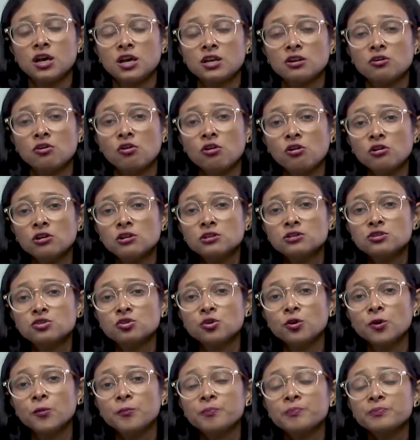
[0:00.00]
And
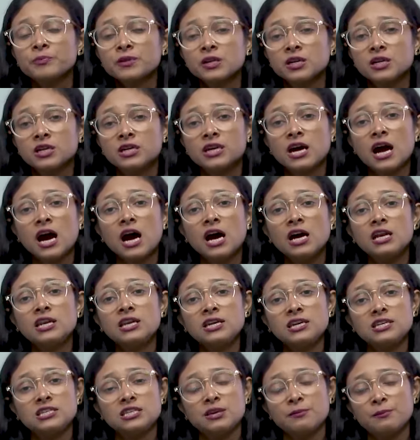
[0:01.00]
also Iran
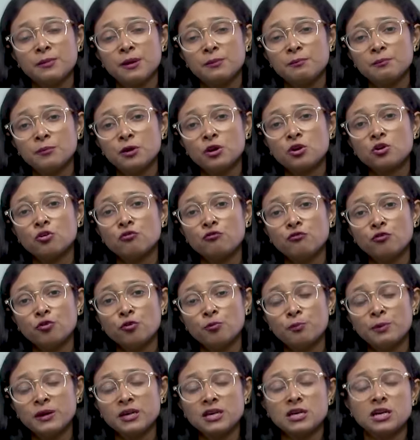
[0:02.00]
is a member of
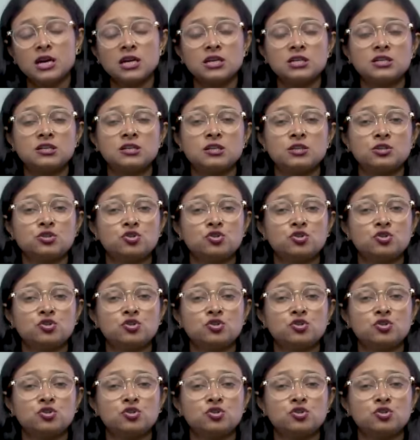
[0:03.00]
OPEC country.